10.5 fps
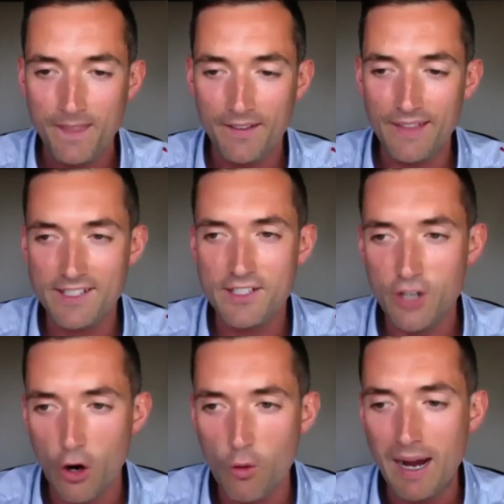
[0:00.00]
That's
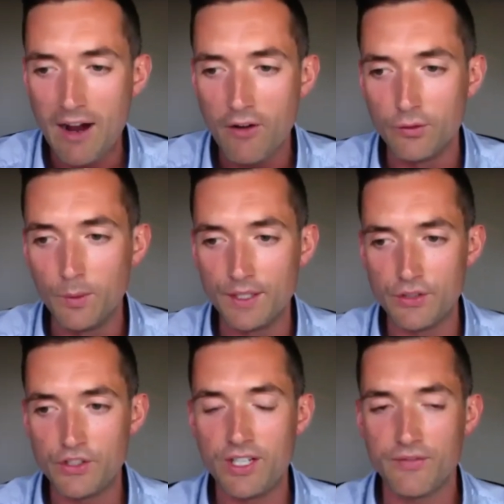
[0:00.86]
so powerful when you
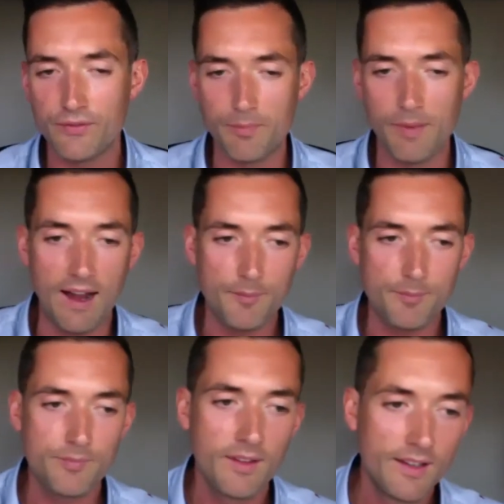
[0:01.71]
shift from that.
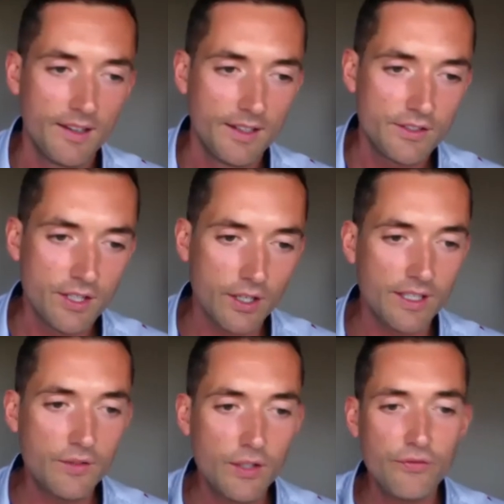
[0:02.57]
So
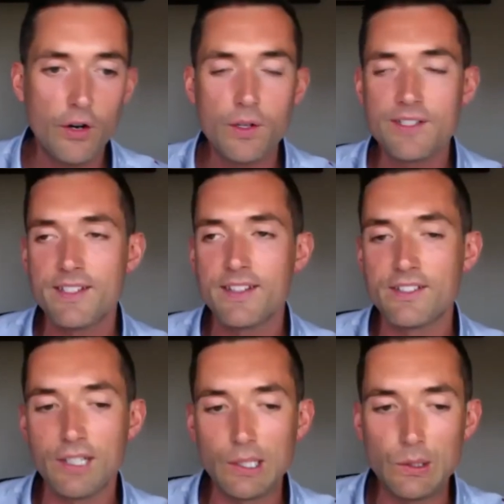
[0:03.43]
give your focus to the
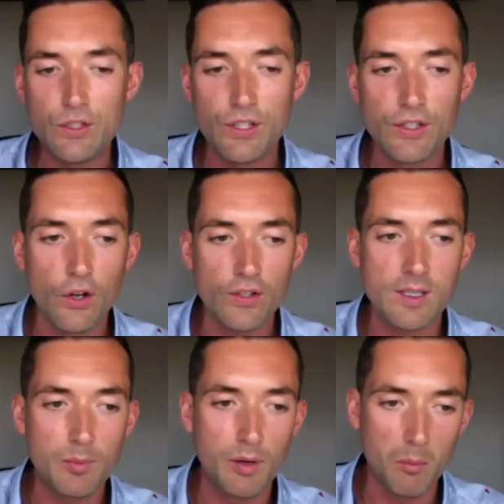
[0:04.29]
solution, not to the
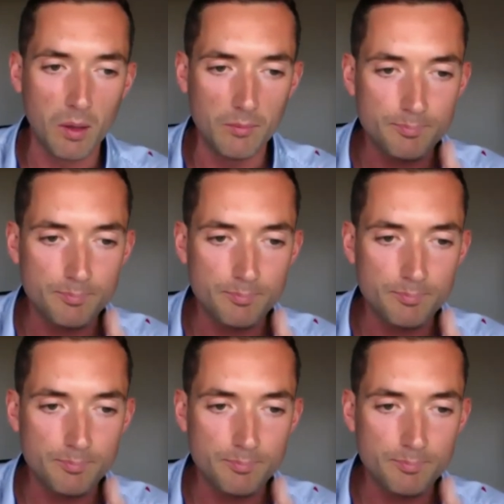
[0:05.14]
problem.